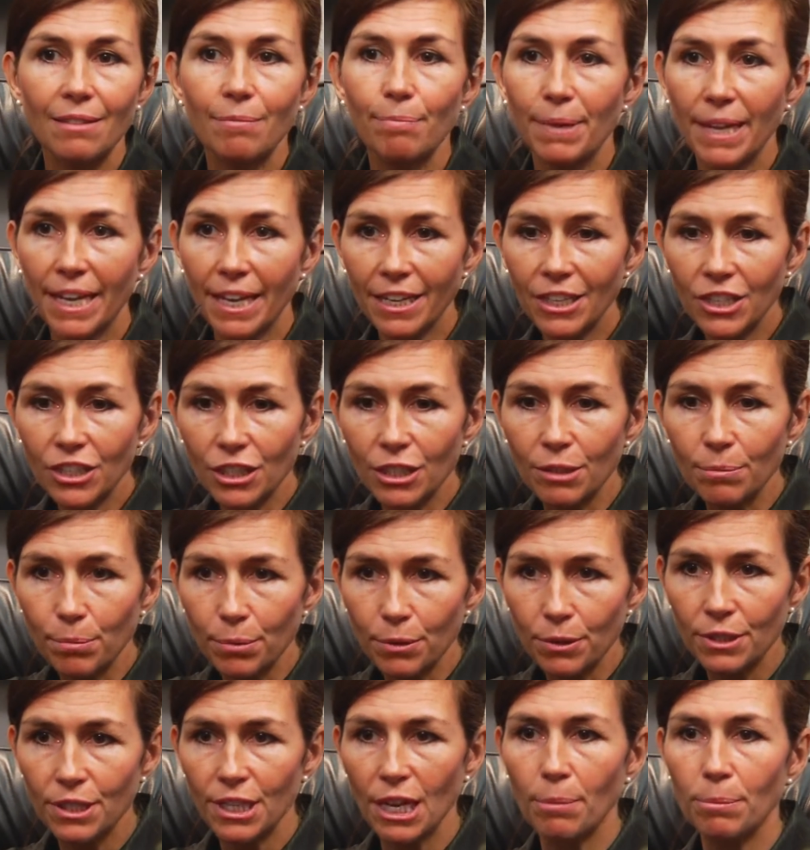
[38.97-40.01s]
Patient
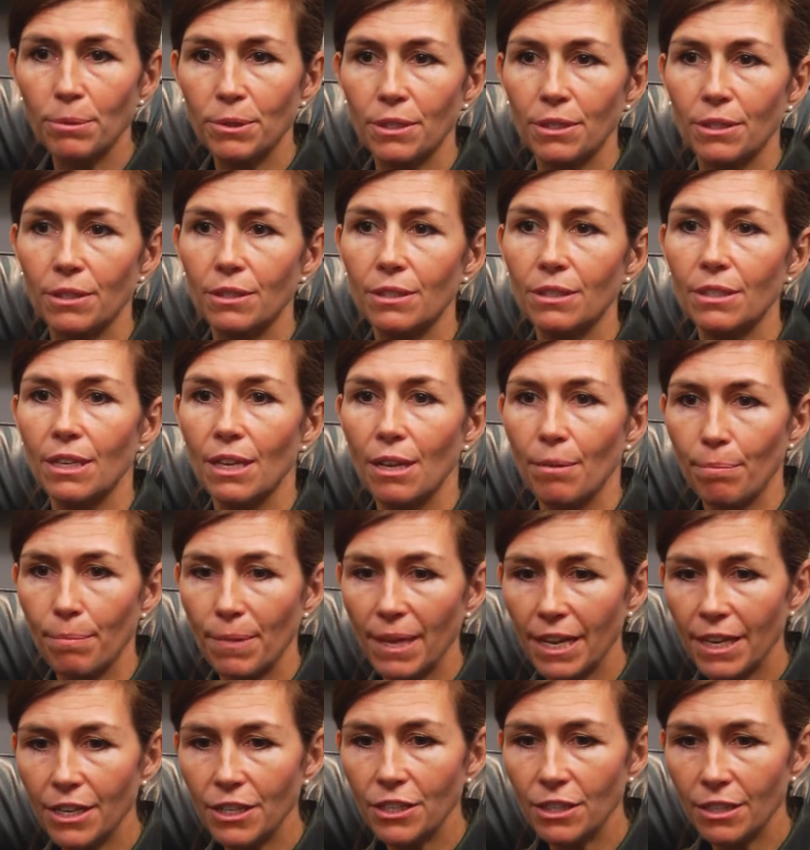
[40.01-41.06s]
perceptions,
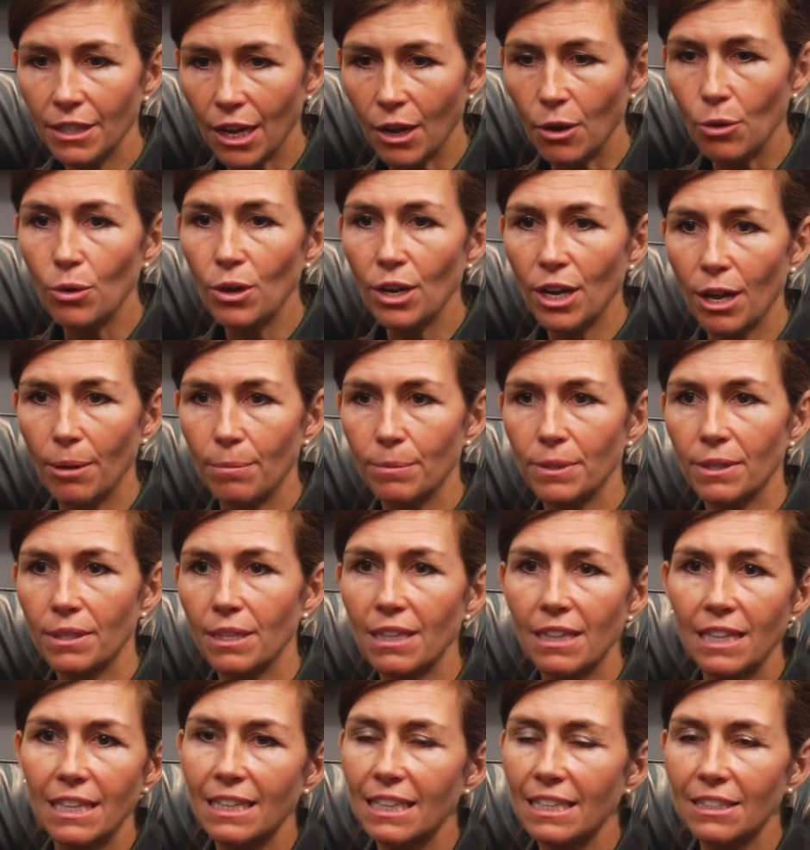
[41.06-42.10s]
patient outcomes are the
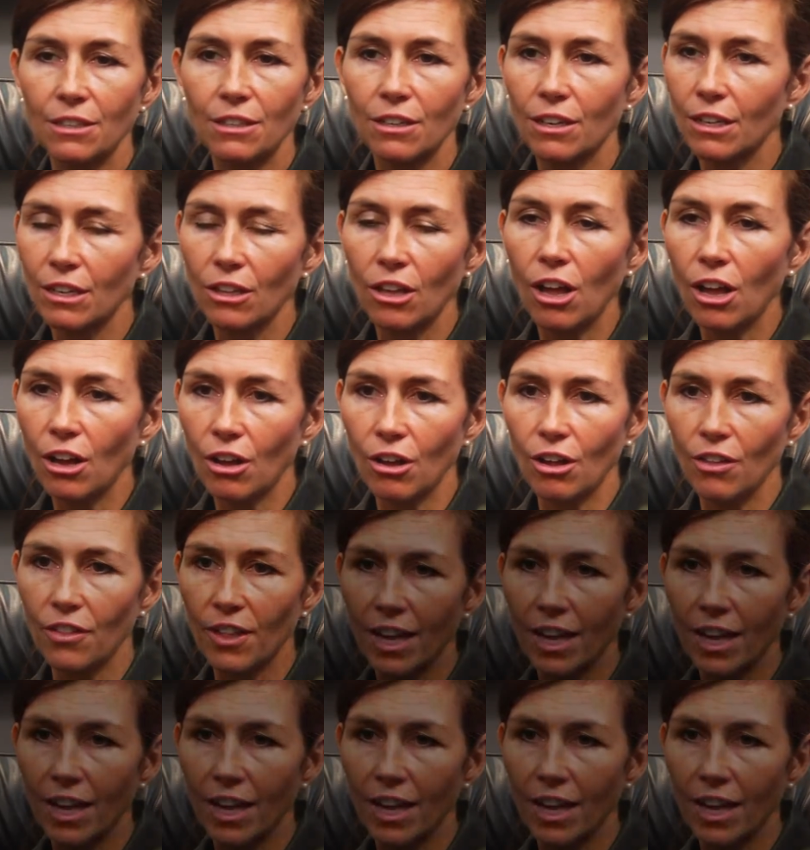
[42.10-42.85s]
thing that's going to unlock all